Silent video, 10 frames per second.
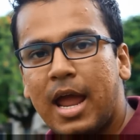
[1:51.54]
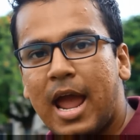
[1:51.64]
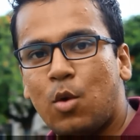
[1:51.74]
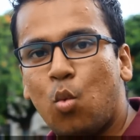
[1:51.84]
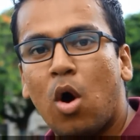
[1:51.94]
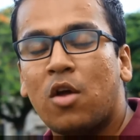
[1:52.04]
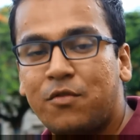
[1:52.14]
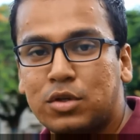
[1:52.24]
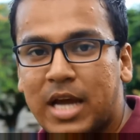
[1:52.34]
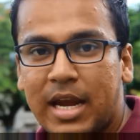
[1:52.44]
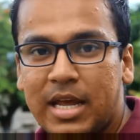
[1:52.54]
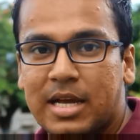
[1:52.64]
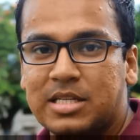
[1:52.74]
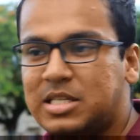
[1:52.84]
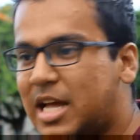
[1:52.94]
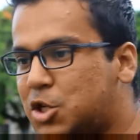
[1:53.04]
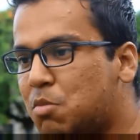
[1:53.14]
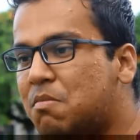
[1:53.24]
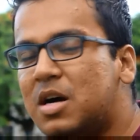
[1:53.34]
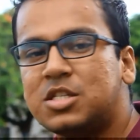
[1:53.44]
And one of those ideas is that
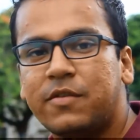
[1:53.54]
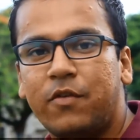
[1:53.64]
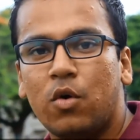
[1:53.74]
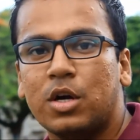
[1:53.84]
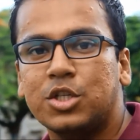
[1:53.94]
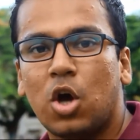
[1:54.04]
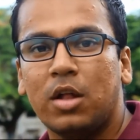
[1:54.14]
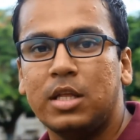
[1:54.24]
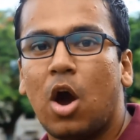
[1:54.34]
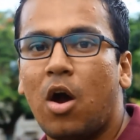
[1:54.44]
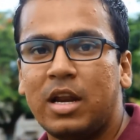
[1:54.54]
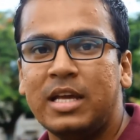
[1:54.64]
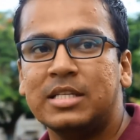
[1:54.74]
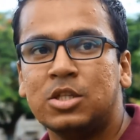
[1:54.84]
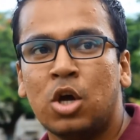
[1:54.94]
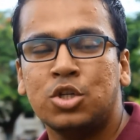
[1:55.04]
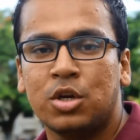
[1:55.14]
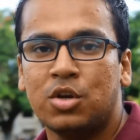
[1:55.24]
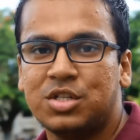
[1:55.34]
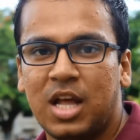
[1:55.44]
you must focus on the audience, not
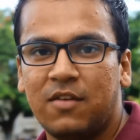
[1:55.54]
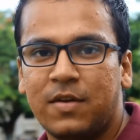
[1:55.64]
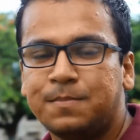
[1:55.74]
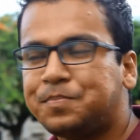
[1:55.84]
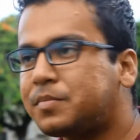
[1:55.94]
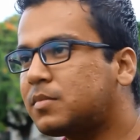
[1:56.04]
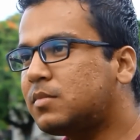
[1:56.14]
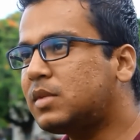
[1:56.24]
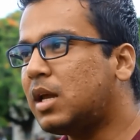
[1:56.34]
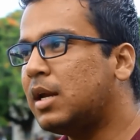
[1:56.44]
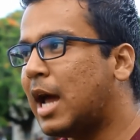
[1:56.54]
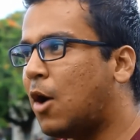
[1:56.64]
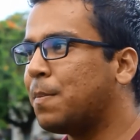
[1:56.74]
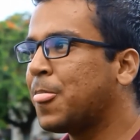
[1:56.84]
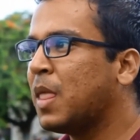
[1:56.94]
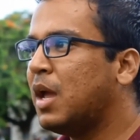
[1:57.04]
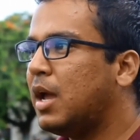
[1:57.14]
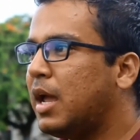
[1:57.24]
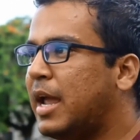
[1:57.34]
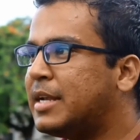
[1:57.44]
on yourself. Now,
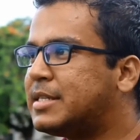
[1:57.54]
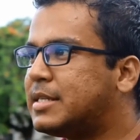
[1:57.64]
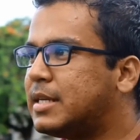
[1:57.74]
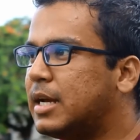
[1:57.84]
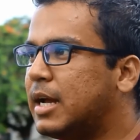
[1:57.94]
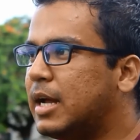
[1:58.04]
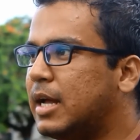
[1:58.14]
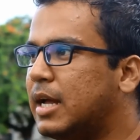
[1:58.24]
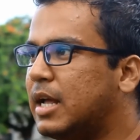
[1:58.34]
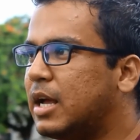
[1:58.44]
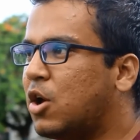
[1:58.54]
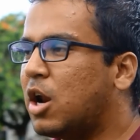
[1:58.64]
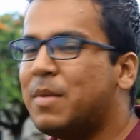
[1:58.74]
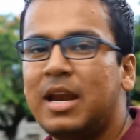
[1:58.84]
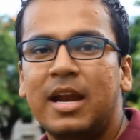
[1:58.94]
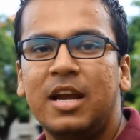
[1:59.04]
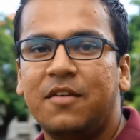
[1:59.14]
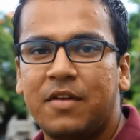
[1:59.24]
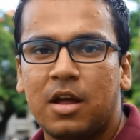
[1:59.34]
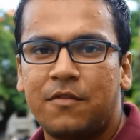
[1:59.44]
it's gonna be a little
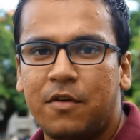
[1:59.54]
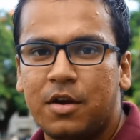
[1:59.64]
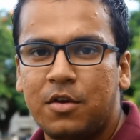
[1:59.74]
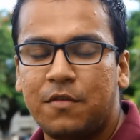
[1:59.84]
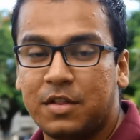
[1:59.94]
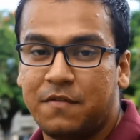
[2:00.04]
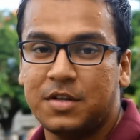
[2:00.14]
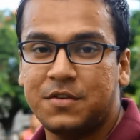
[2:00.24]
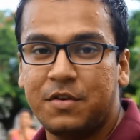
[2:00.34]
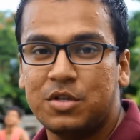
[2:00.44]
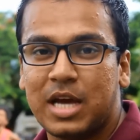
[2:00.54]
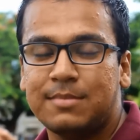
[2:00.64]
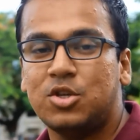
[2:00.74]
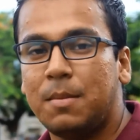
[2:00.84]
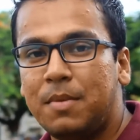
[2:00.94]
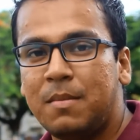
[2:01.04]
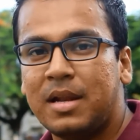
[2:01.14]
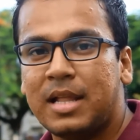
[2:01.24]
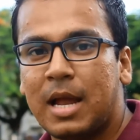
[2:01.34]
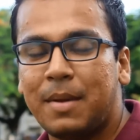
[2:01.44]
difficult for you for the first few times to
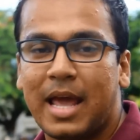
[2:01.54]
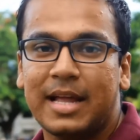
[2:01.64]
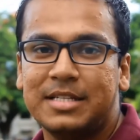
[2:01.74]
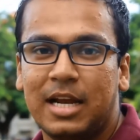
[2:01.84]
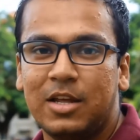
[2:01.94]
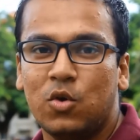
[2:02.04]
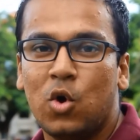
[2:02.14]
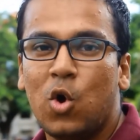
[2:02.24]
implement that, but I can tell you,